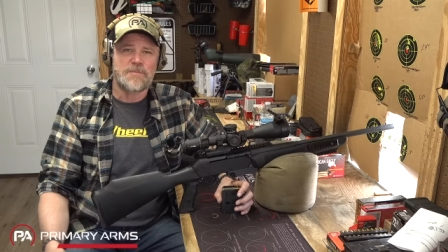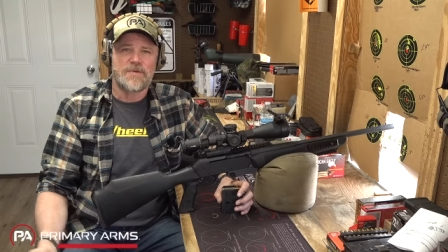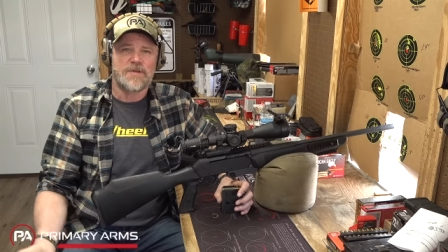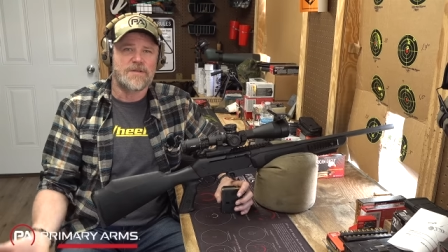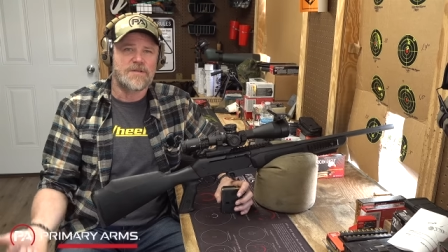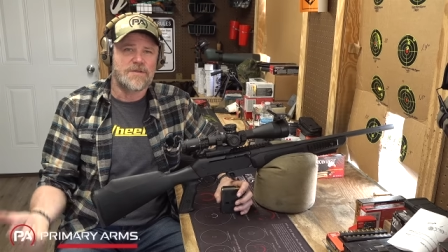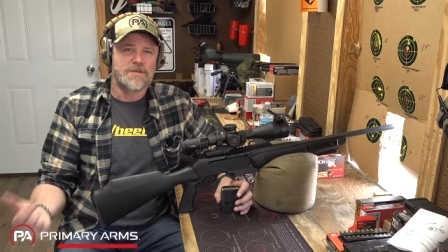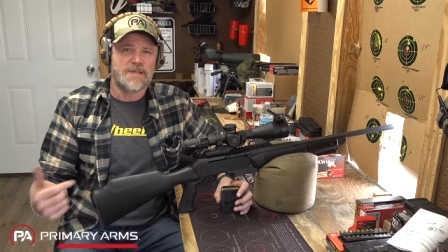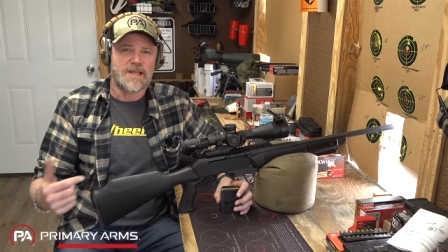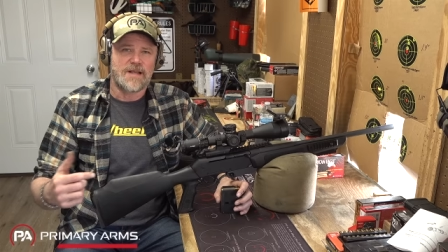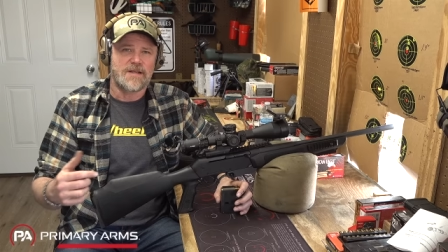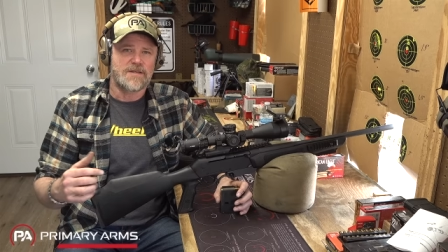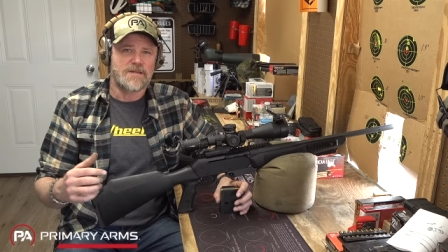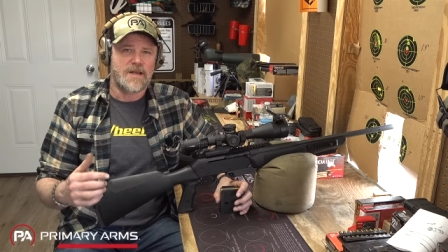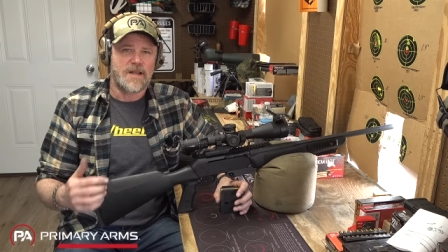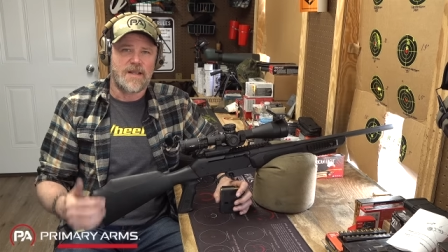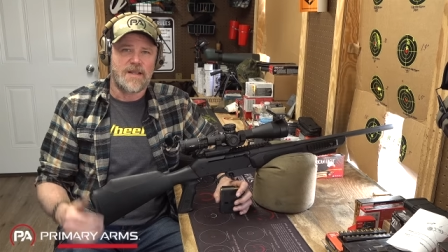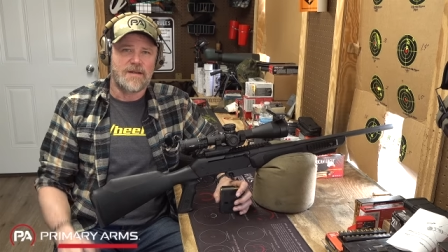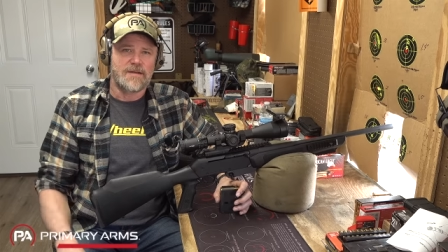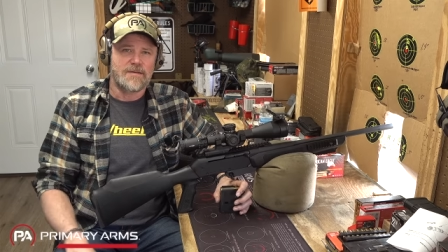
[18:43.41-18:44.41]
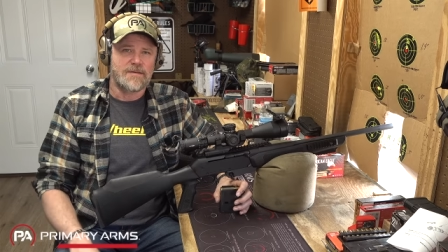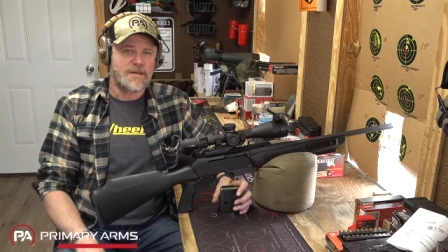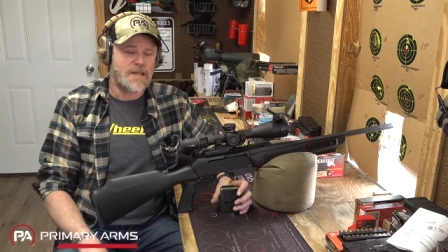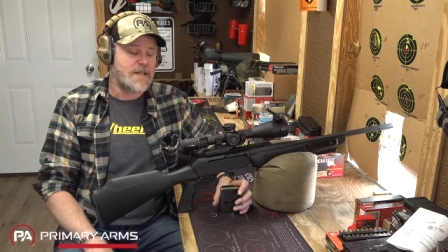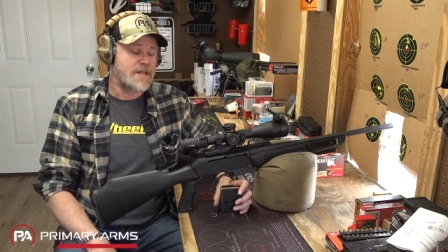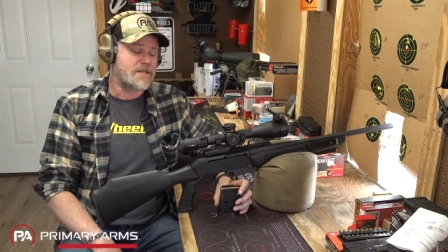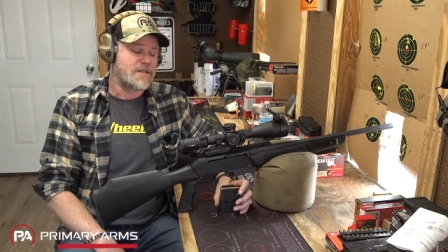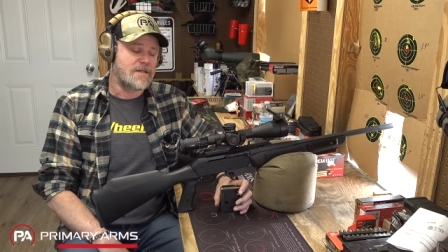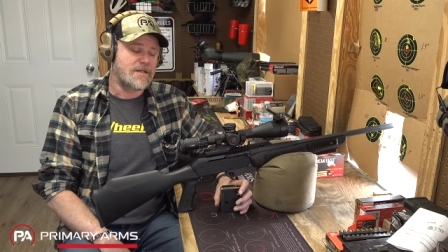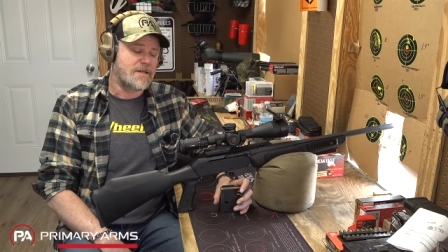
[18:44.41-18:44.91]
but in 2008,
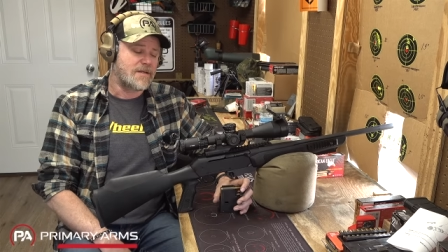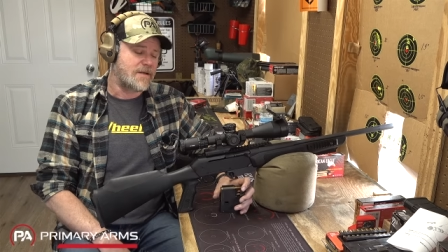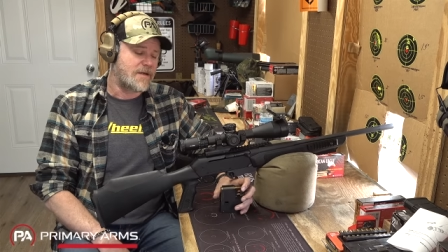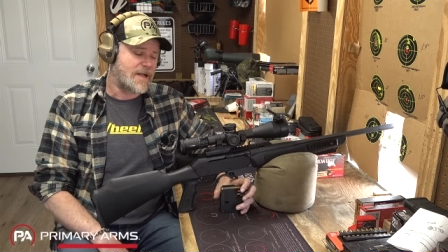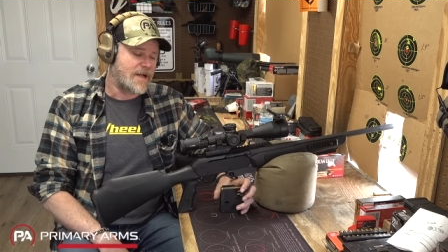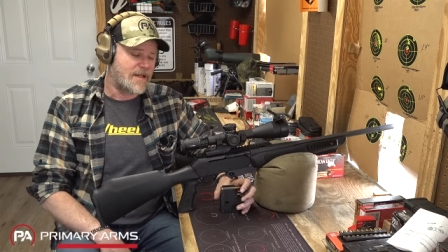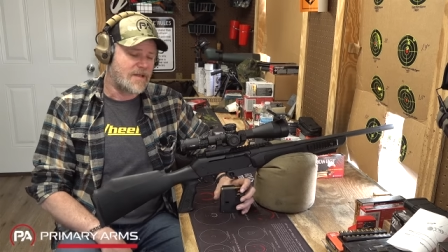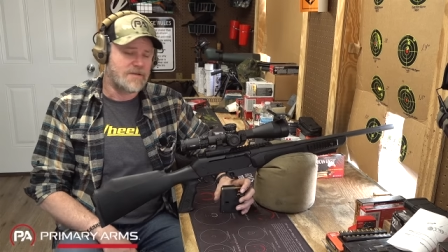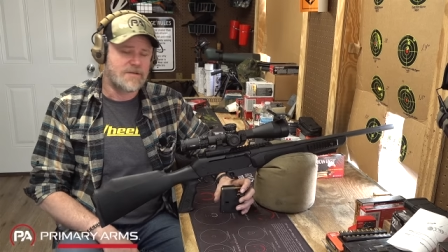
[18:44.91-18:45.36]
$1,800,